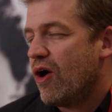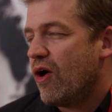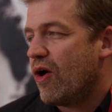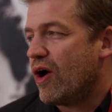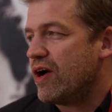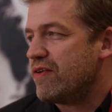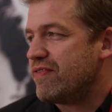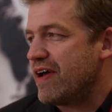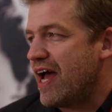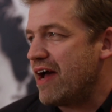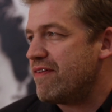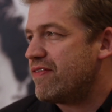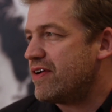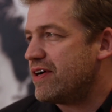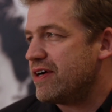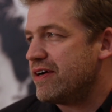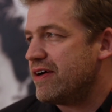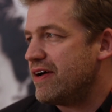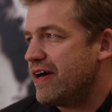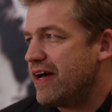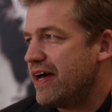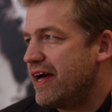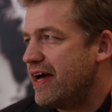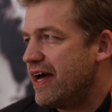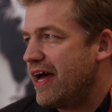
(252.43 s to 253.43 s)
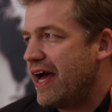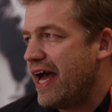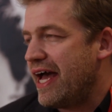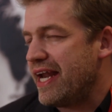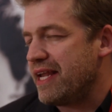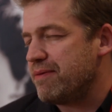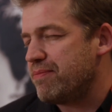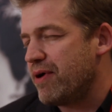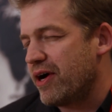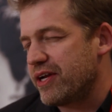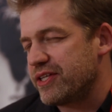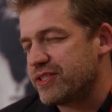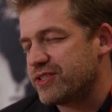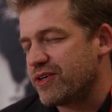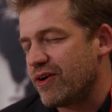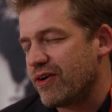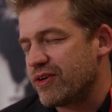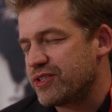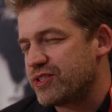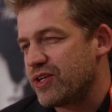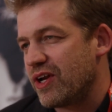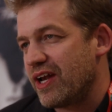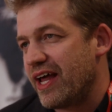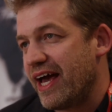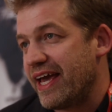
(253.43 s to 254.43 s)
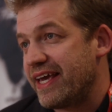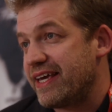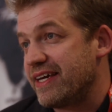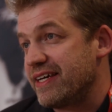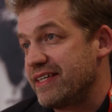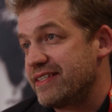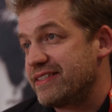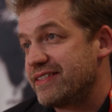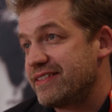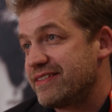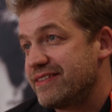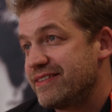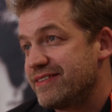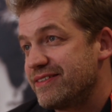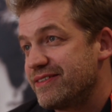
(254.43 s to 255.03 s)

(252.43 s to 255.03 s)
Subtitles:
or if ever anybody's going to like it.